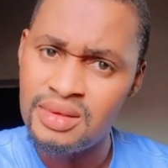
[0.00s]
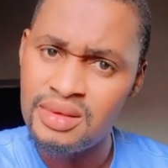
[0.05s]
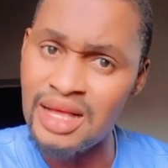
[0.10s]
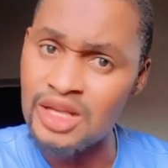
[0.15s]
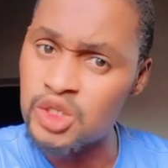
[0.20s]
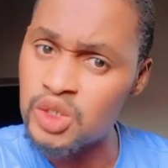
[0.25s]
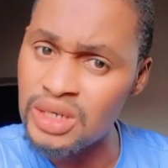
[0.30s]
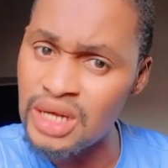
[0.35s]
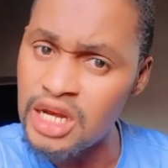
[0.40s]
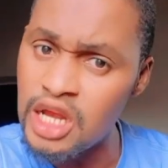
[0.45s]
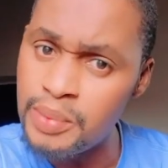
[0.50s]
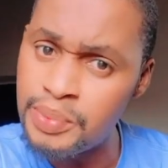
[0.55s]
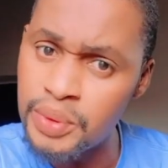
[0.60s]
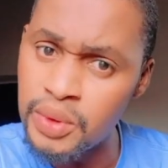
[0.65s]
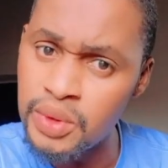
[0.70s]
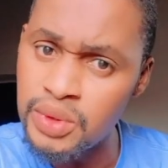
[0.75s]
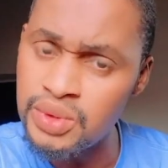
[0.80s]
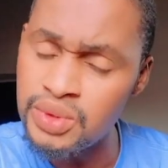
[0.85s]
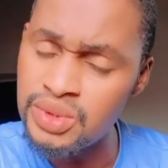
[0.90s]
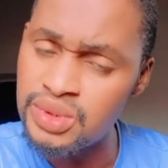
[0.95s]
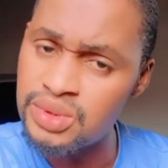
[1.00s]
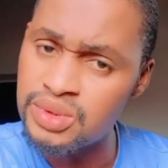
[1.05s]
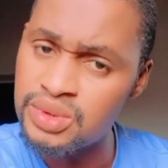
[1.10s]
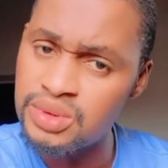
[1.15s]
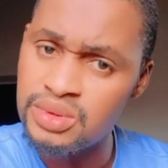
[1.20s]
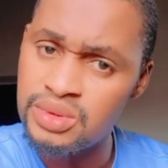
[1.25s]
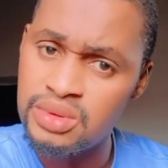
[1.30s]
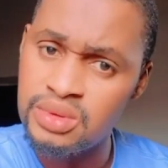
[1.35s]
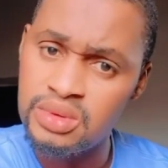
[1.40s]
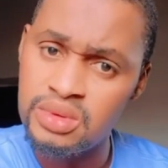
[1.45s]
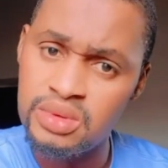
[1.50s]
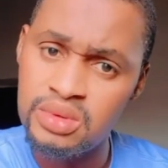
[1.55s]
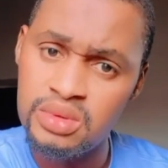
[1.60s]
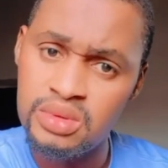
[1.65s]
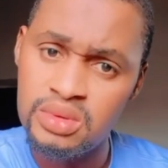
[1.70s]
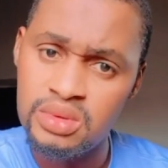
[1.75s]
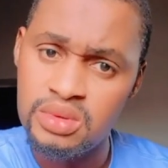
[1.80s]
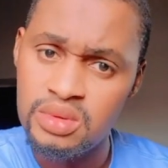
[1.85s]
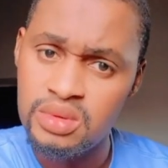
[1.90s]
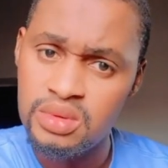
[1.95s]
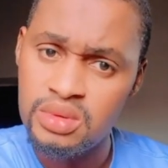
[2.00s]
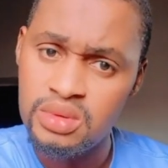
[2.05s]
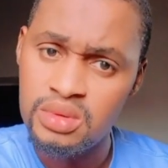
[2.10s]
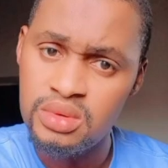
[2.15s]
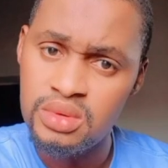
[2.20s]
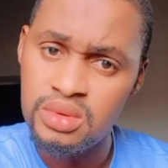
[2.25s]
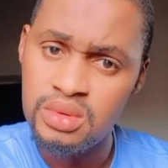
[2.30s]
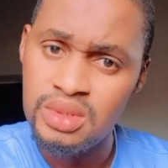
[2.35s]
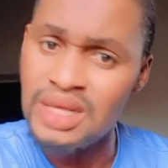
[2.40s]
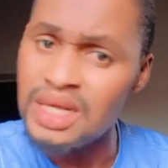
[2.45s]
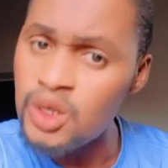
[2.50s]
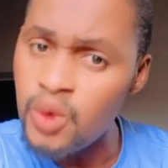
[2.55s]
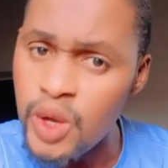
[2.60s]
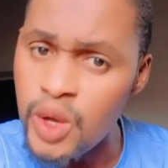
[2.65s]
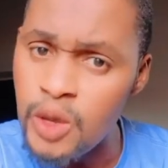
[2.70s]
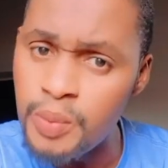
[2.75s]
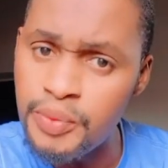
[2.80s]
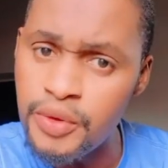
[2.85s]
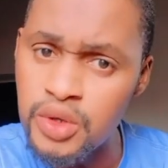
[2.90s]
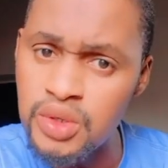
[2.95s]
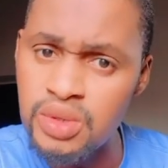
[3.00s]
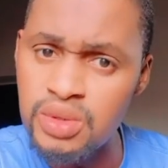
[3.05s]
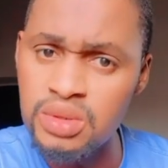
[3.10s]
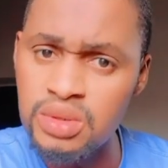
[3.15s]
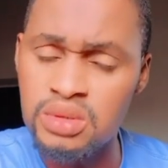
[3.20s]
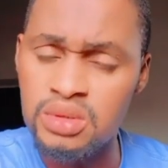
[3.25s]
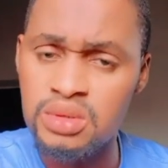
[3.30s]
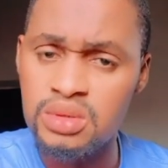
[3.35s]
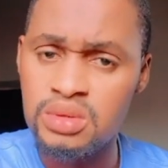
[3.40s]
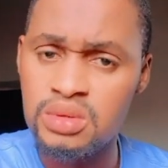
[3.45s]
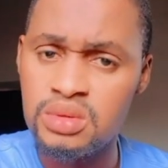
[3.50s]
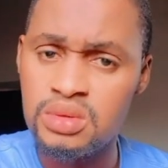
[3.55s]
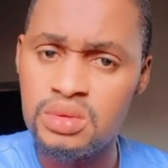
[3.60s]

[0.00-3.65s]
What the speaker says: Now, so that they produce. So that you produce.